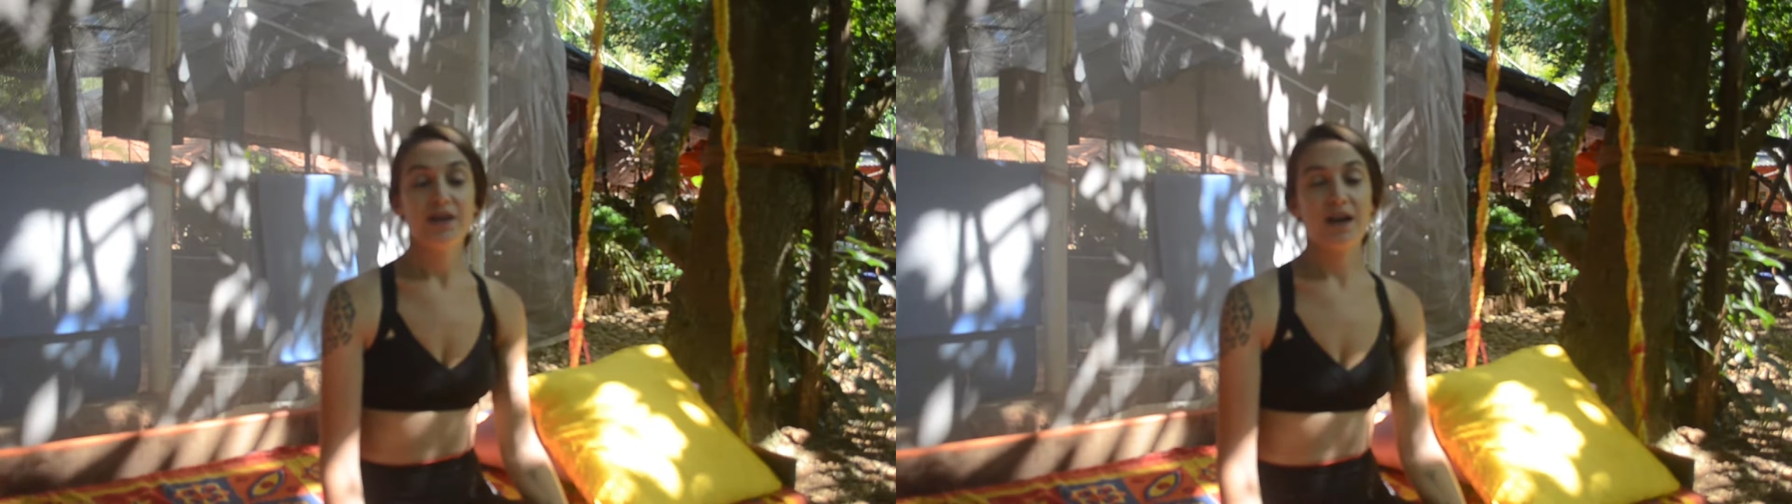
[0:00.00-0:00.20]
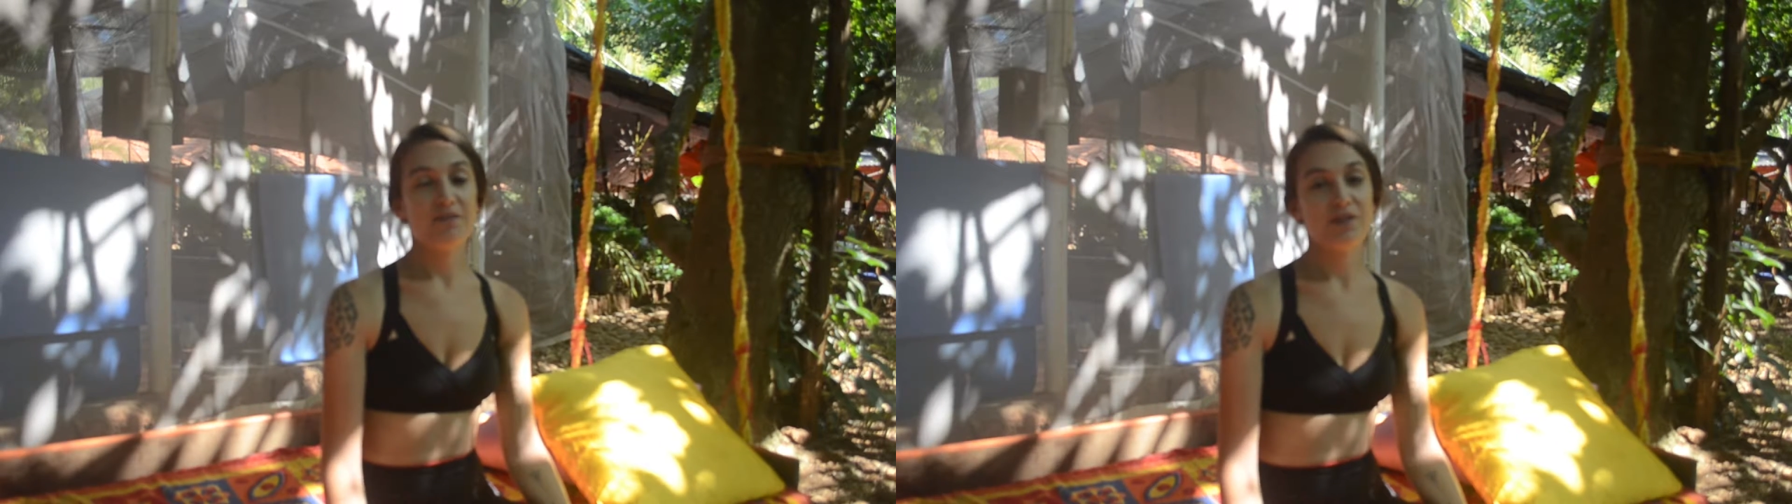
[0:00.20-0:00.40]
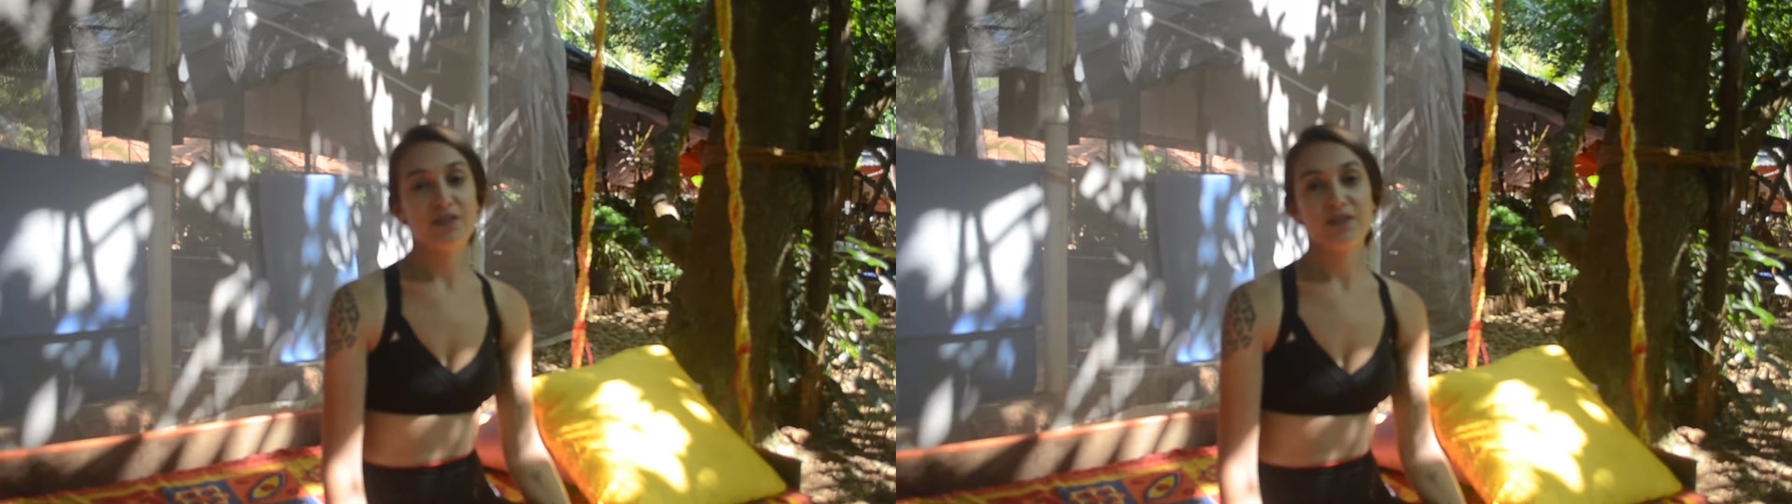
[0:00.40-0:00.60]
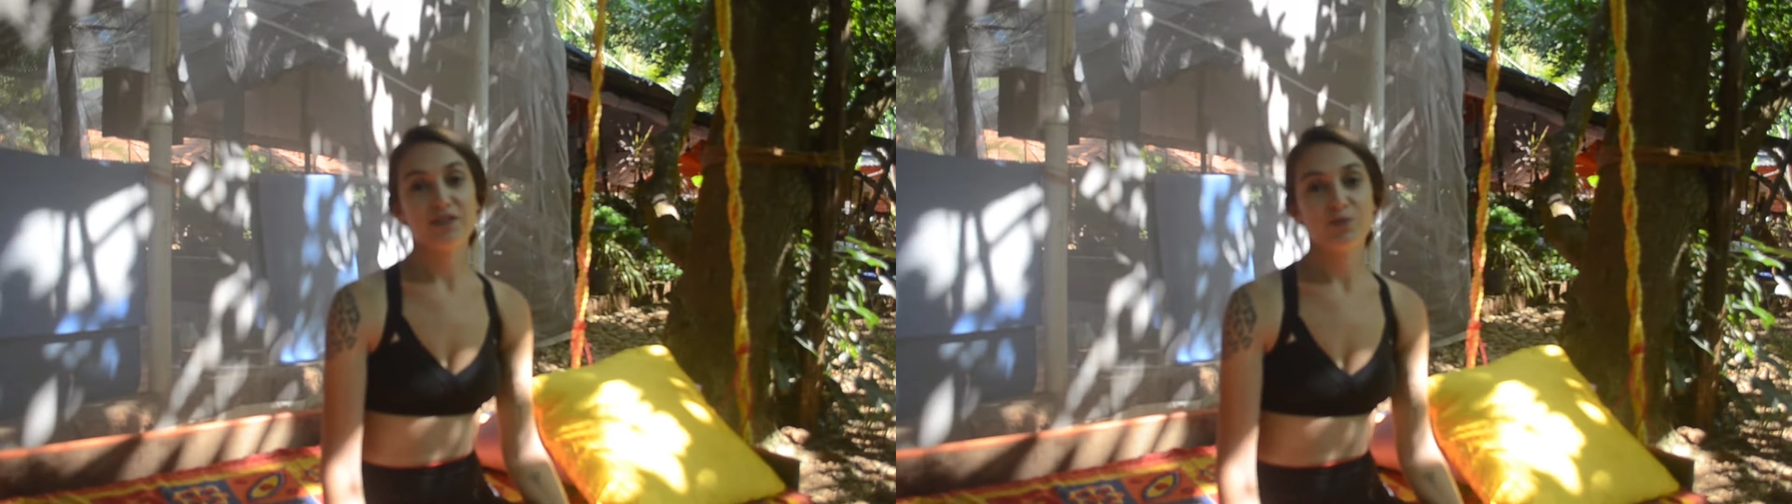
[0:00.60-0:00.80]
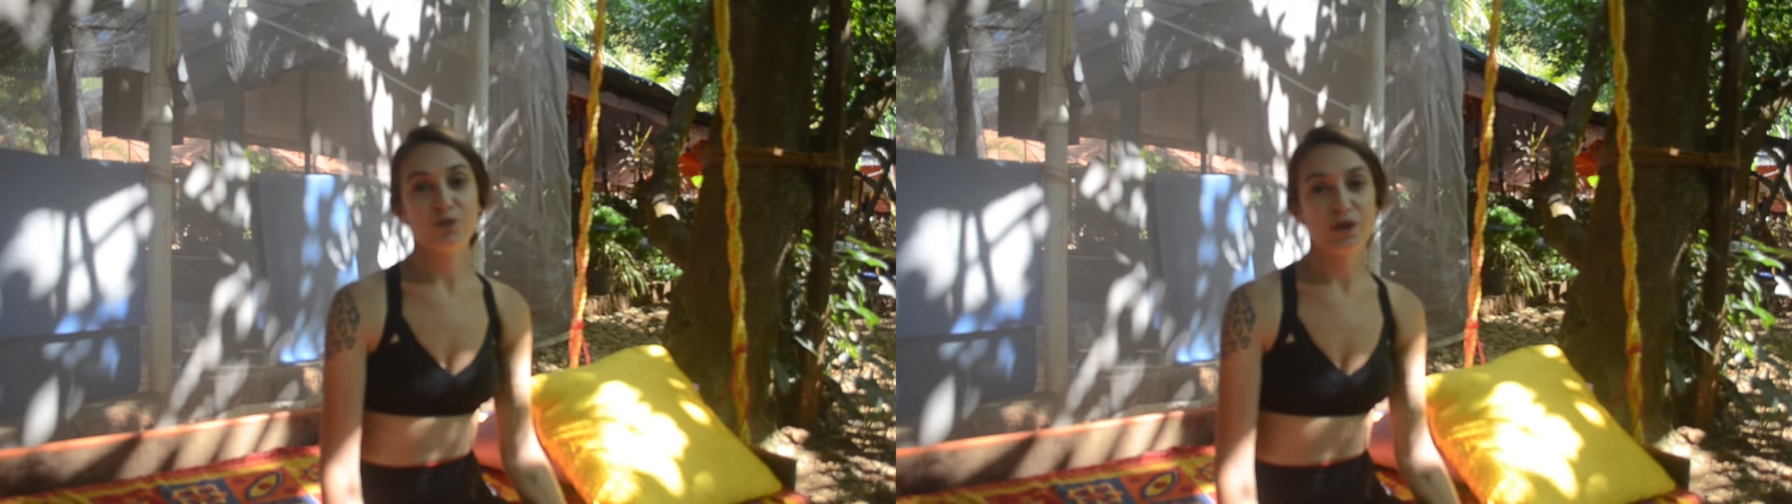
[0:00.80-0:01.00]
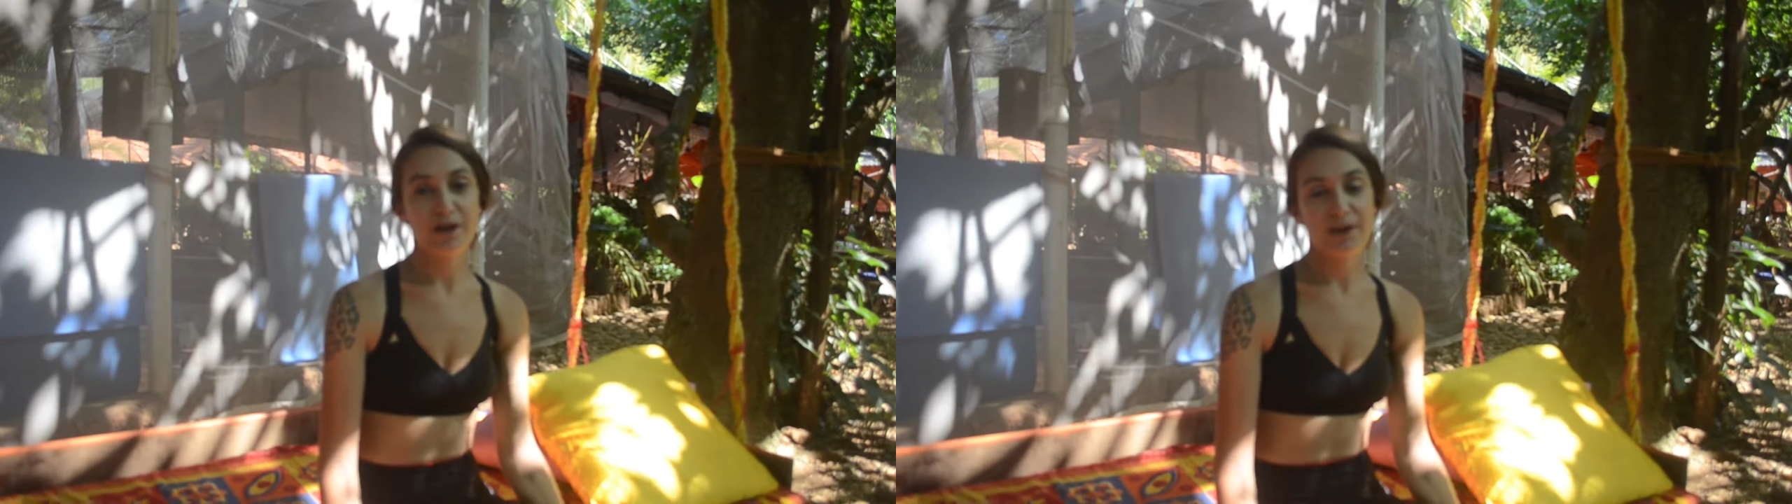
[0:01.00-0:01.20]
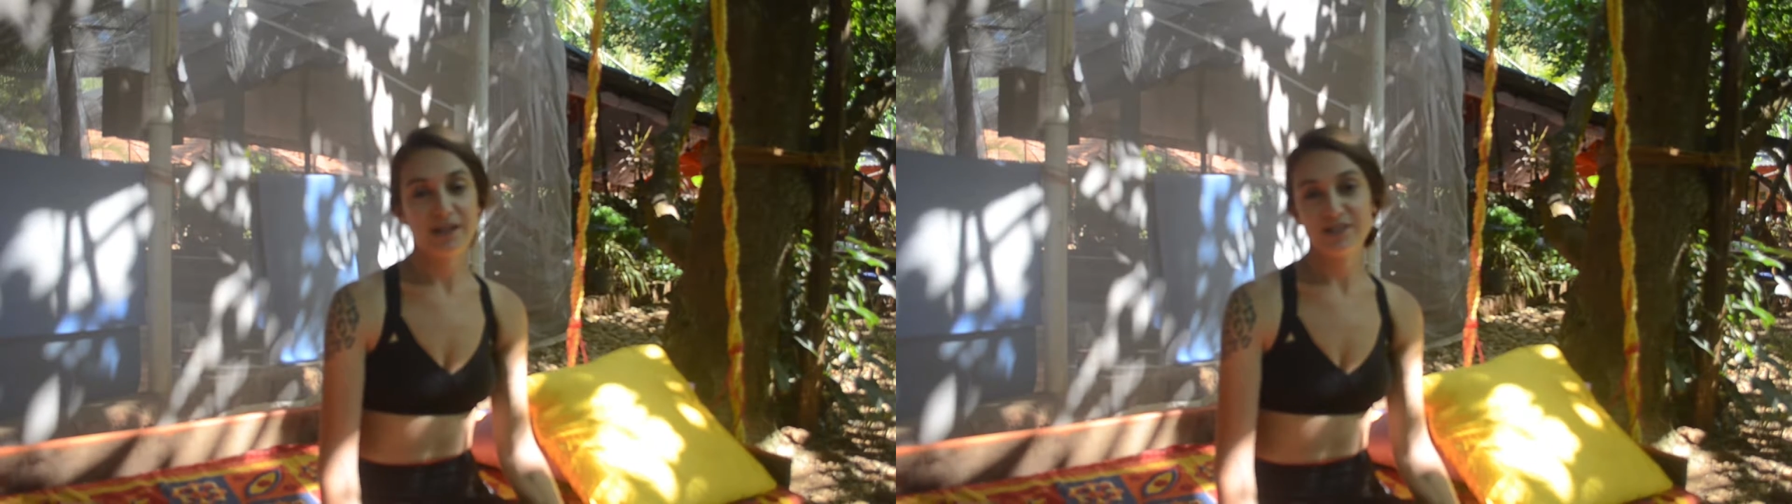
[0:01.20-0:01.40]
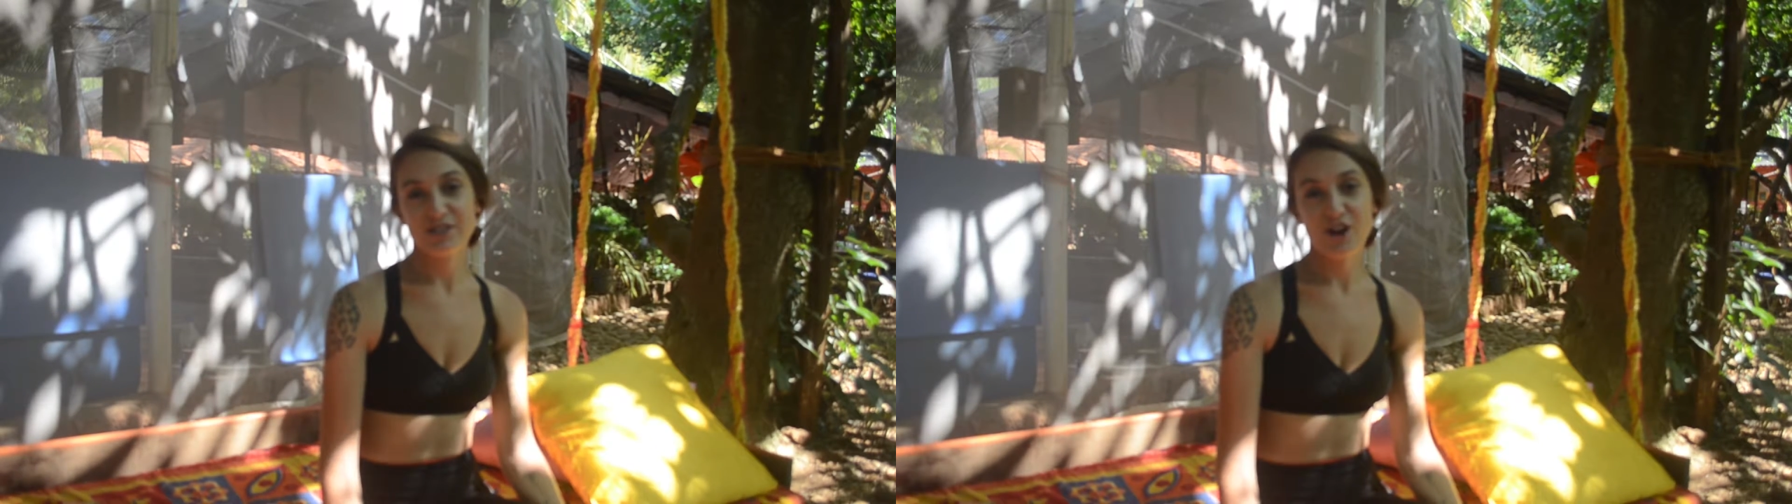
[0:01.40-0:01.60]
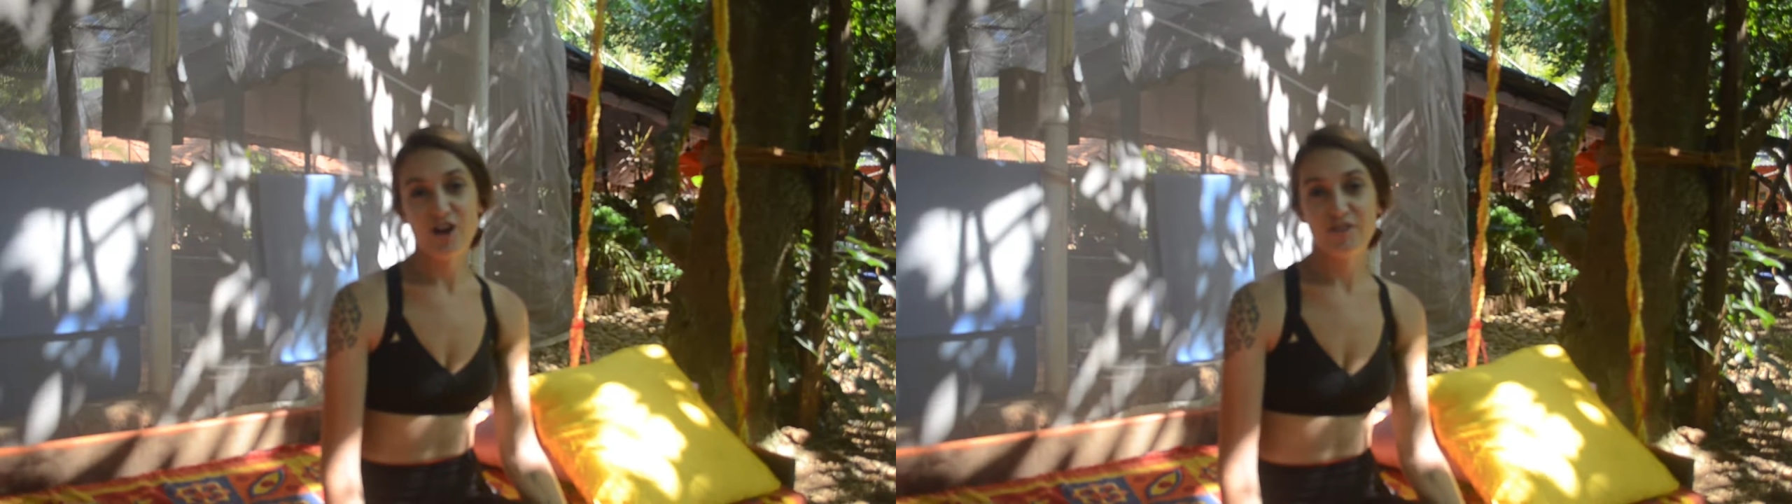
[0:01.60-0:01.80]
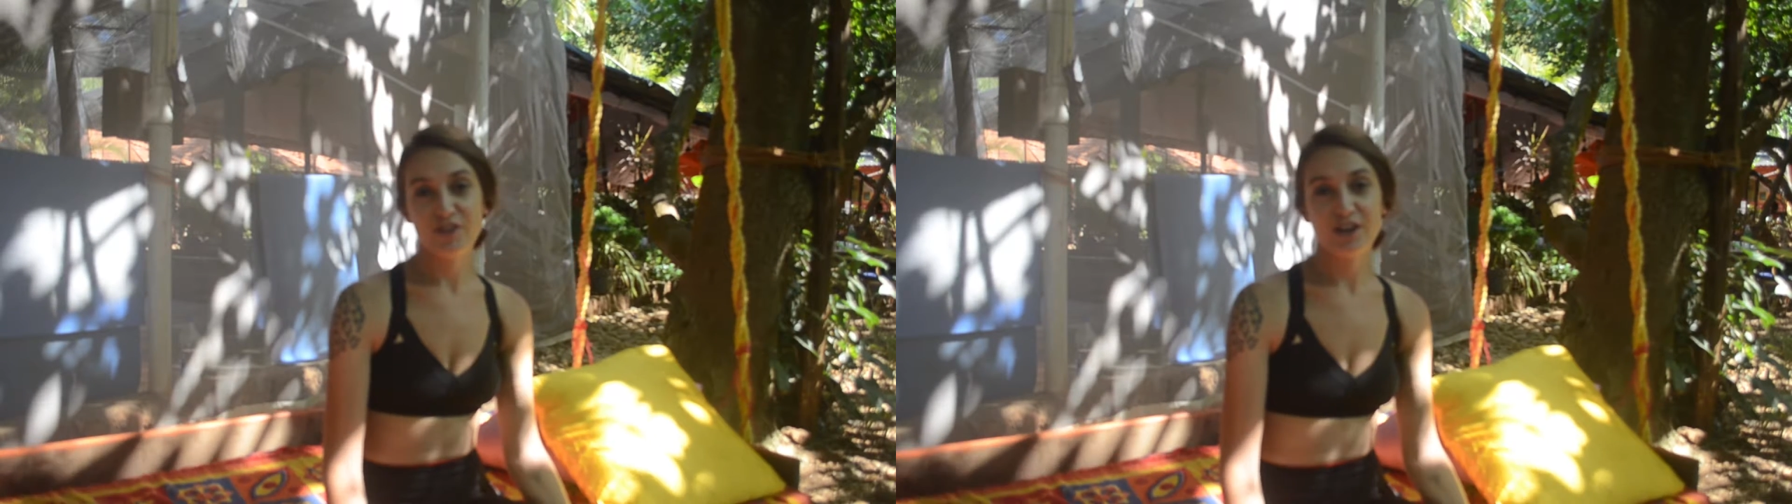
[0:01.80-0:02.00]
everything this program has to
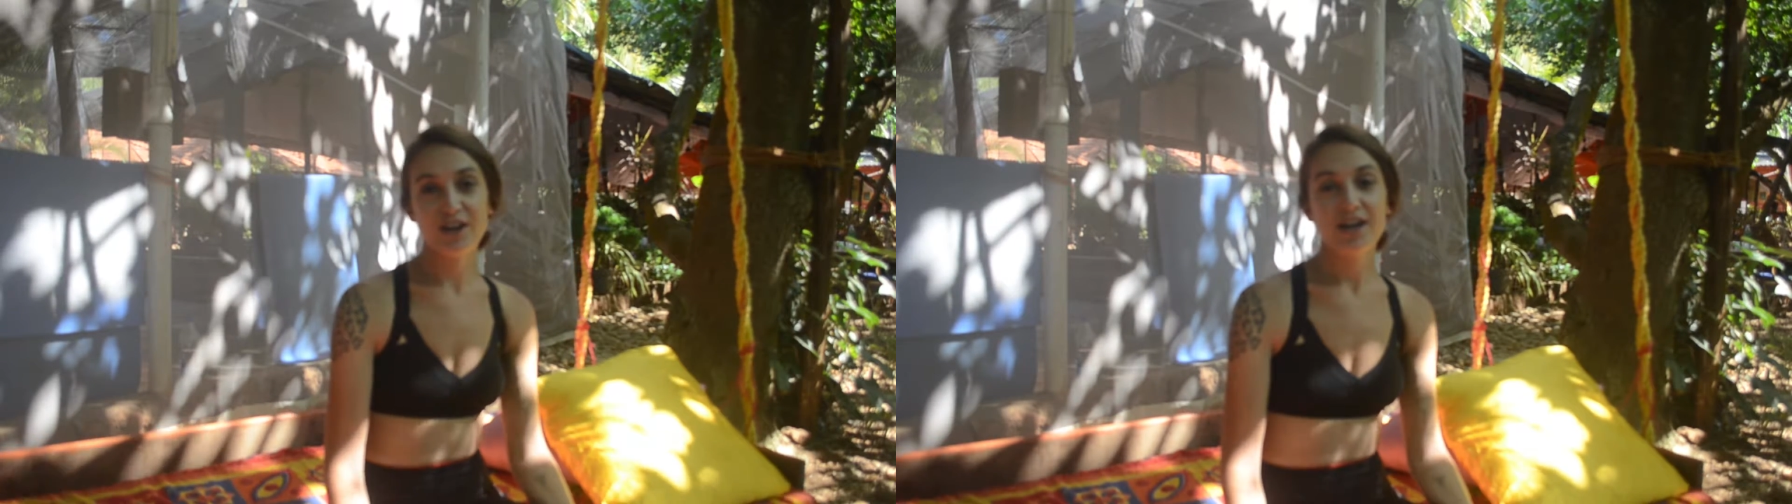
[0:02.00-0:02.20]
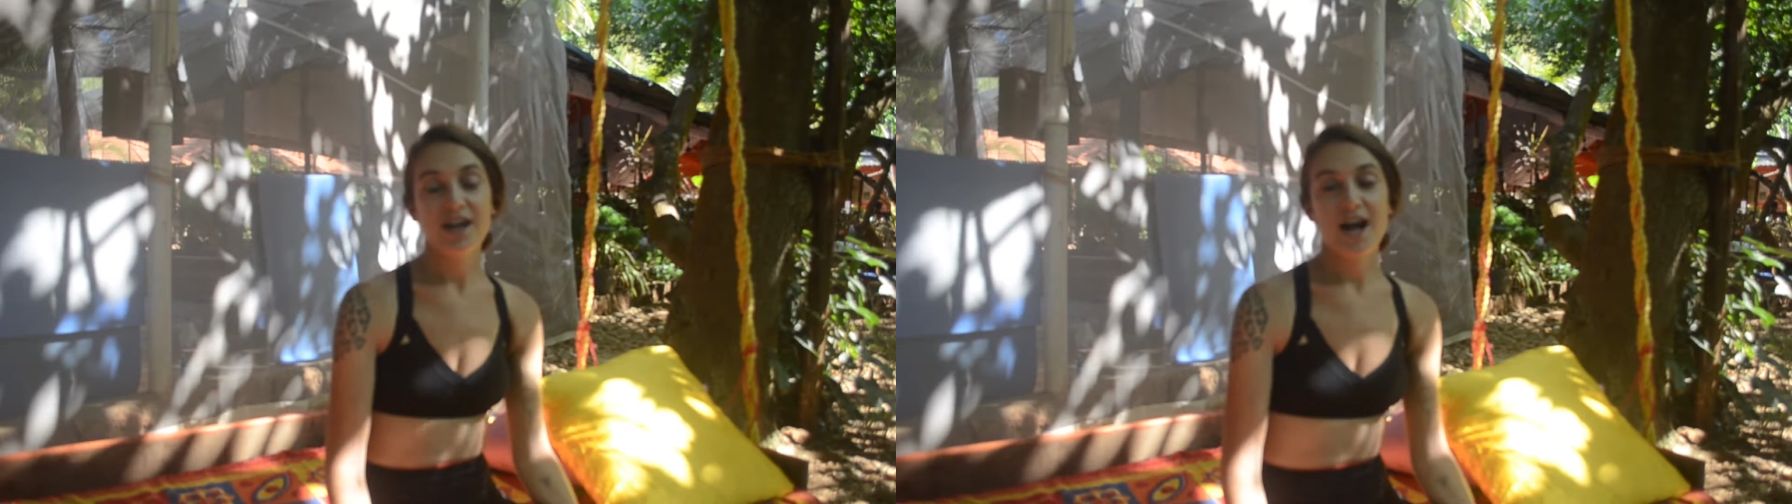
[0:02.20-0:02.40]
offer.